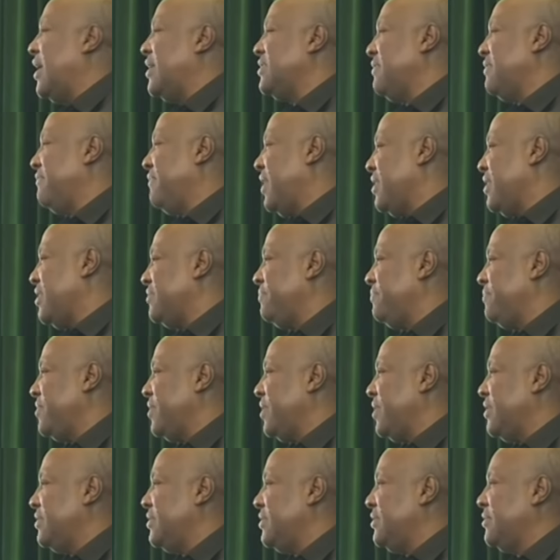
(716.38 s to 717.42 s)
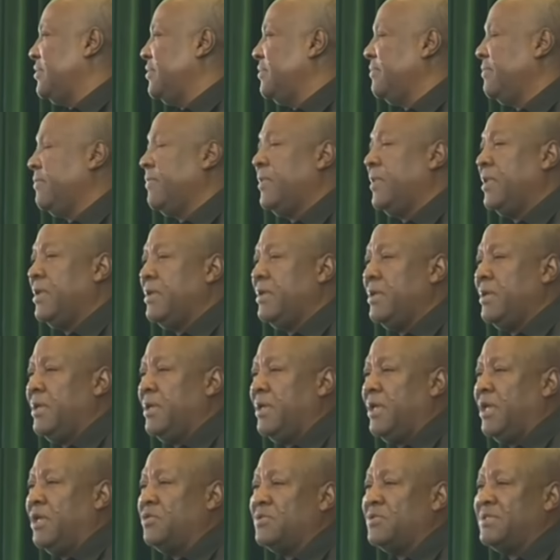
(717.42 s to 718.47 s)
has ever experienced.
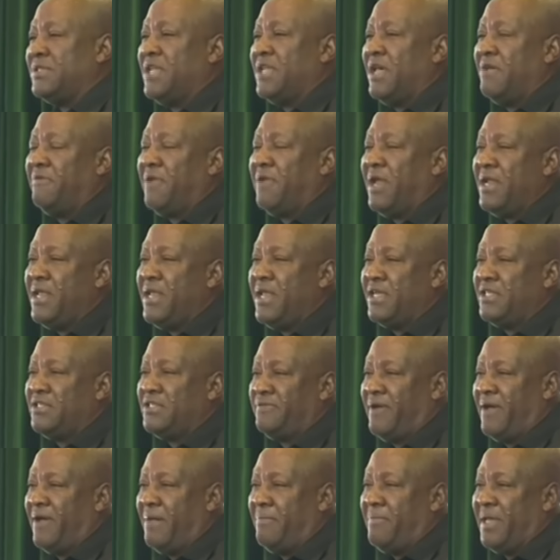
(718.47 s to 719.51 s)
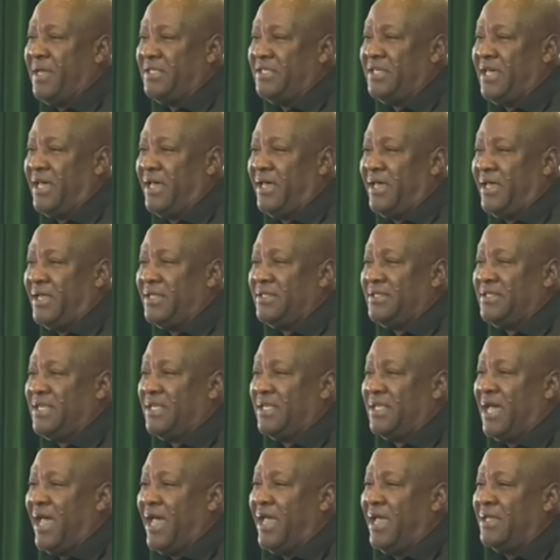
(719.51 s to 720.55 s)
It will serve Ghanaians far better and set
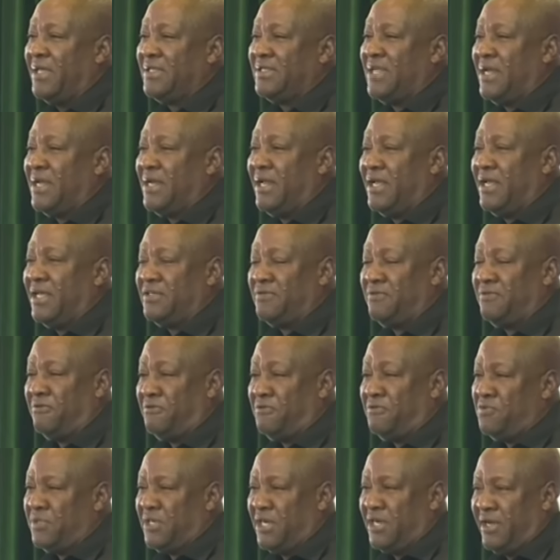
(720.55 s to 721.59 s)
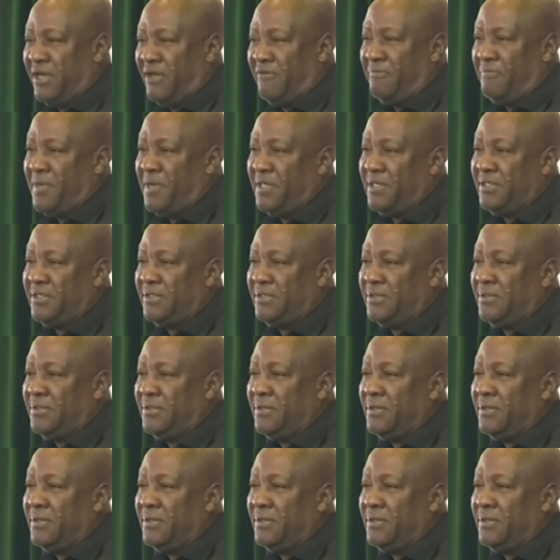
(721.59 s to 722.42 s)
higher standards for future governments.